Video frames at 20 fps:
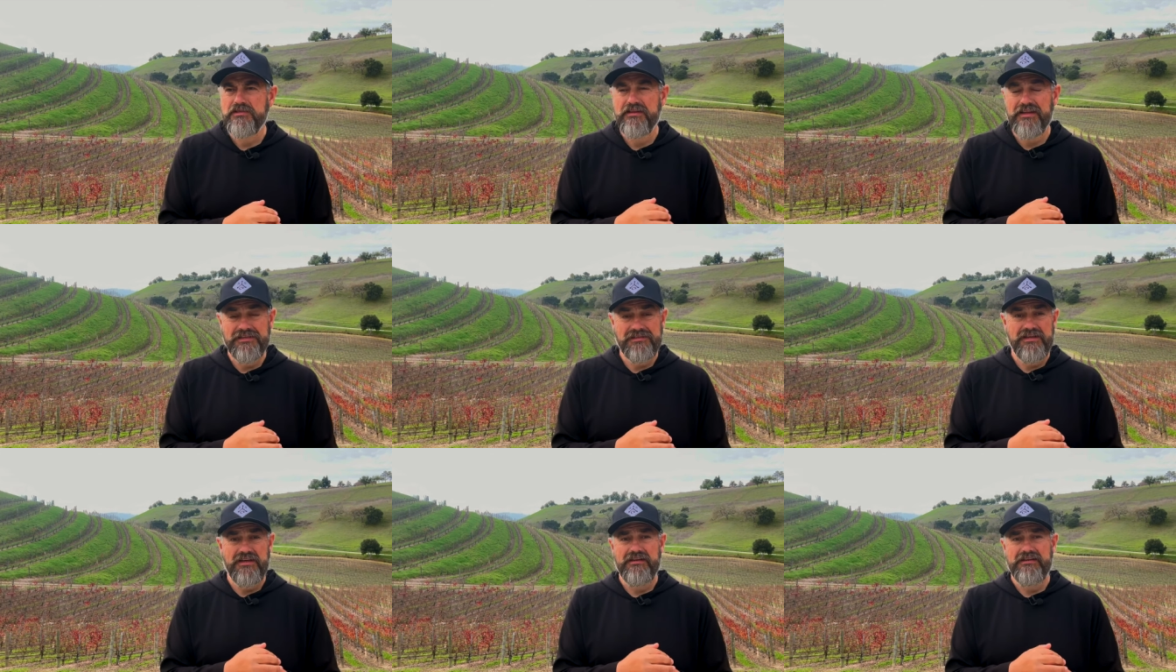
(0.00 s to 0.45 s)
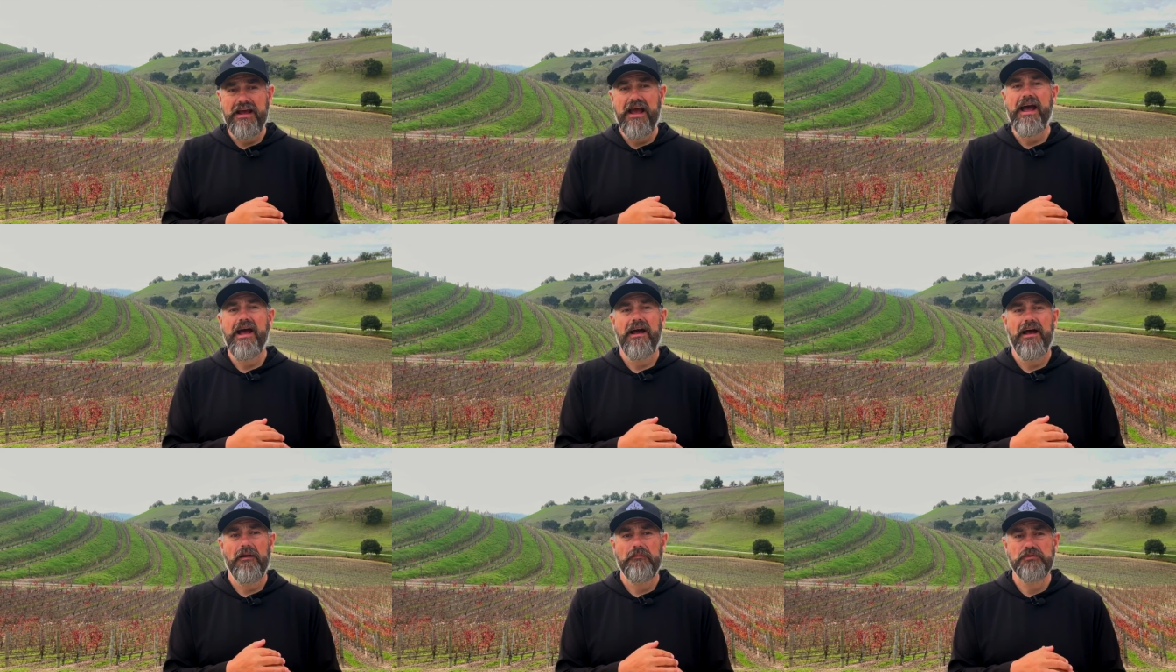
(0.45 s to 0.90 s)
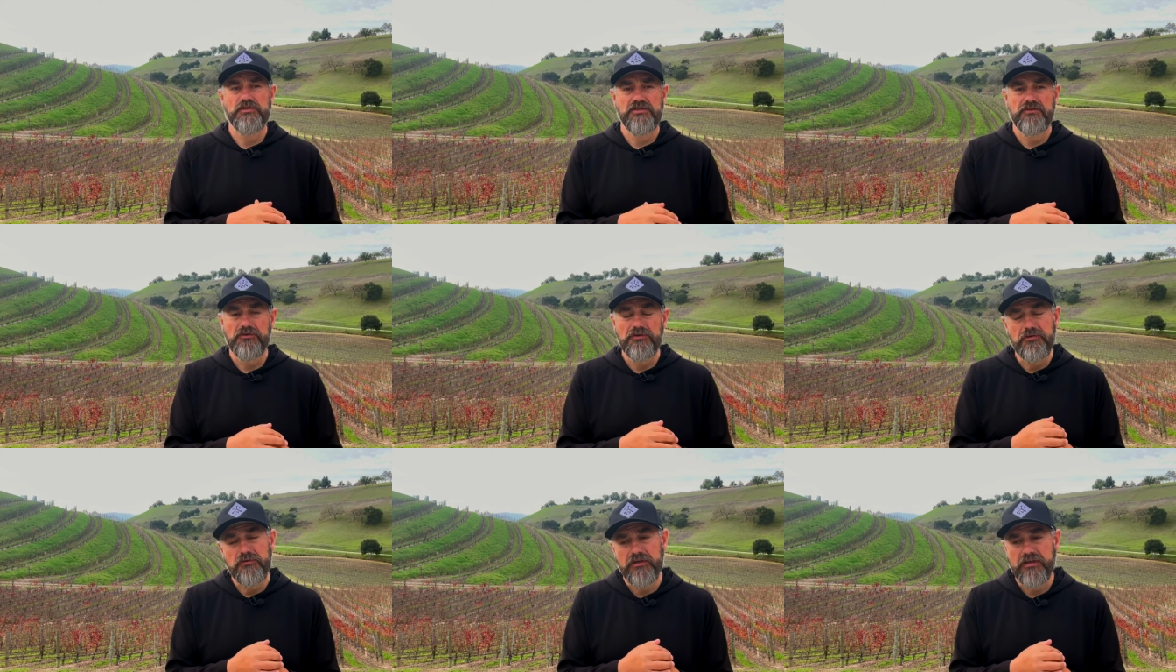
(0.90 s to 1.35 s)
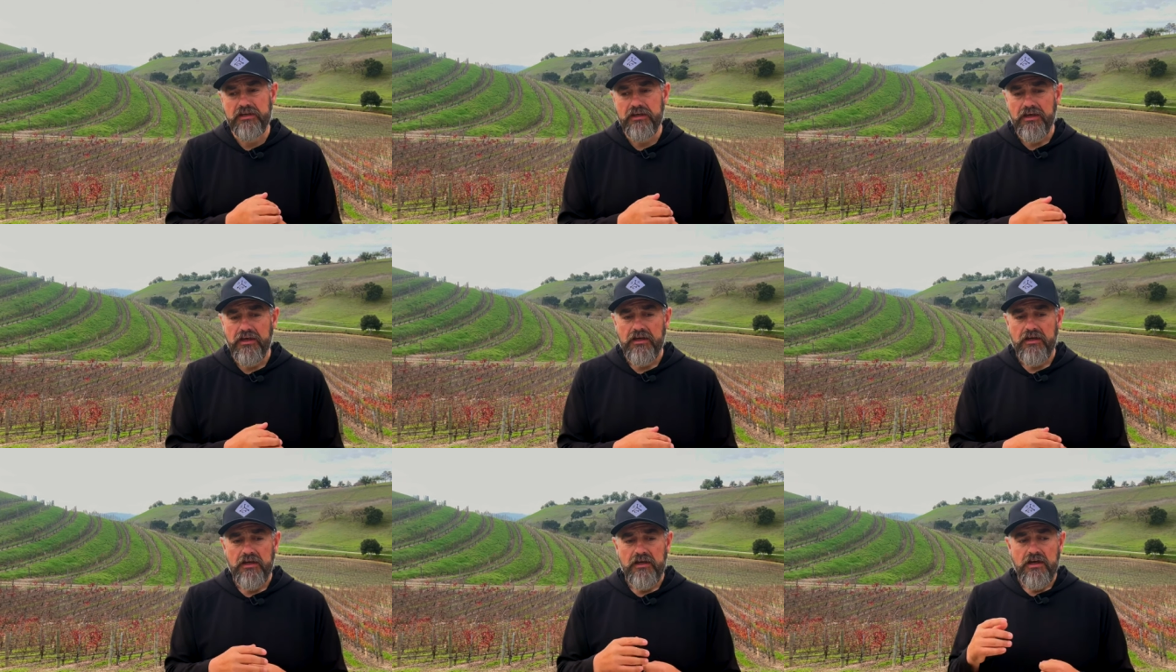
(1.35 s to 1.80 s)
And they said, yeah, absolutely.
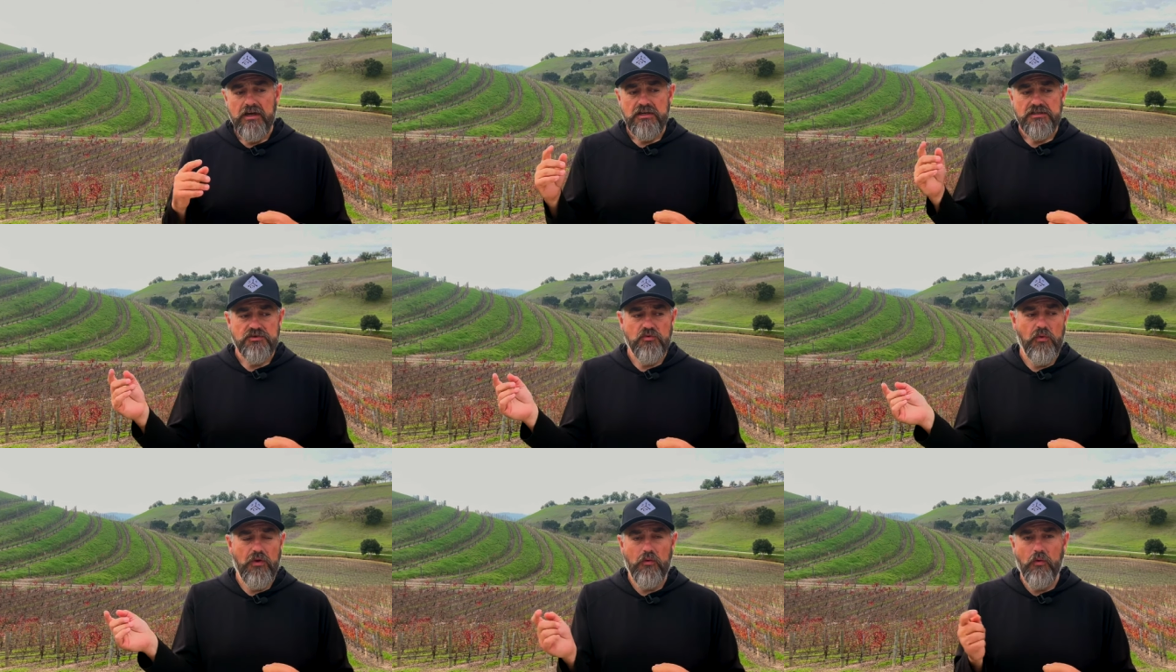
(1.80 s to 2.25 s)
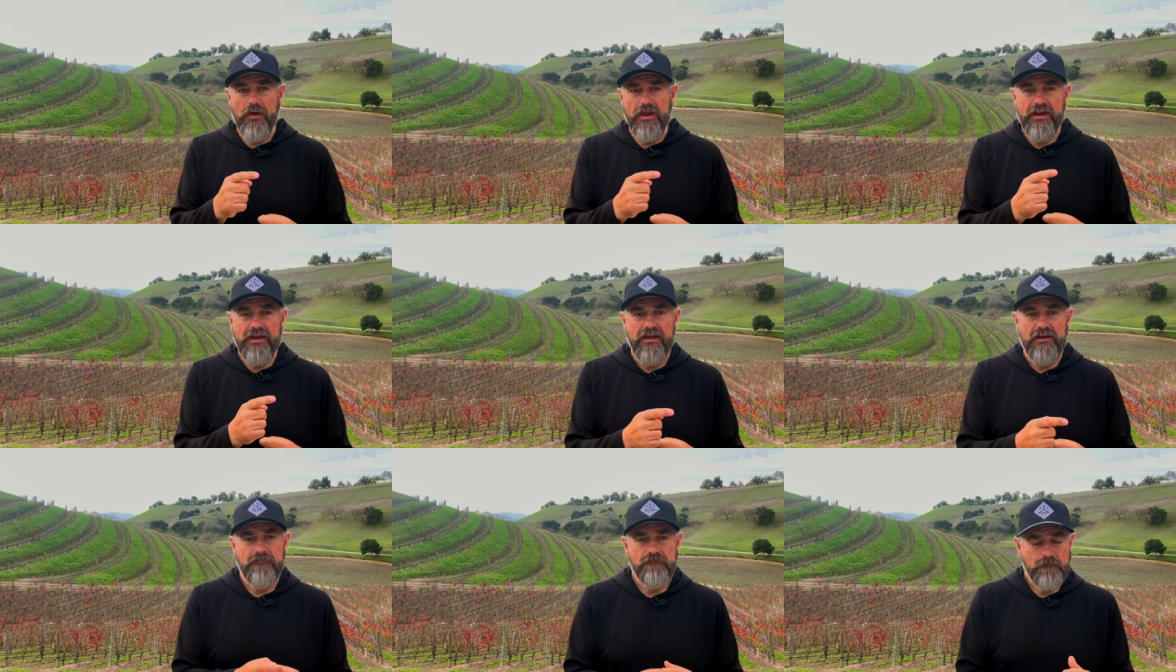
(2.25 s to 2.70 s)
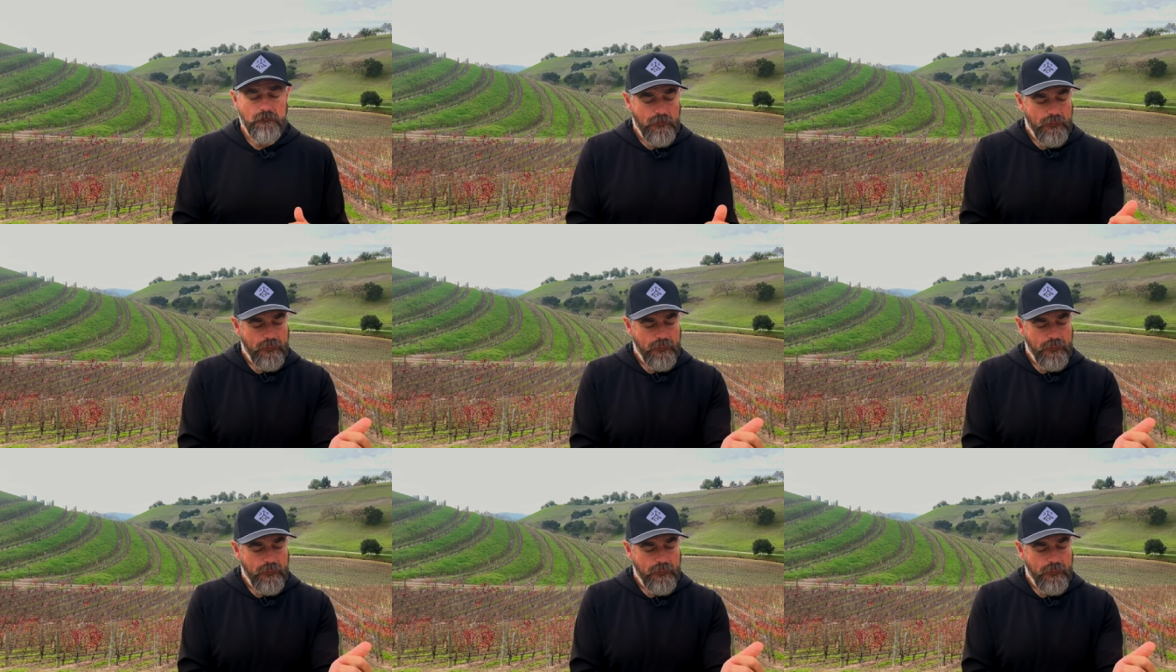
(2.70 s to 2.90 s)
So we went in,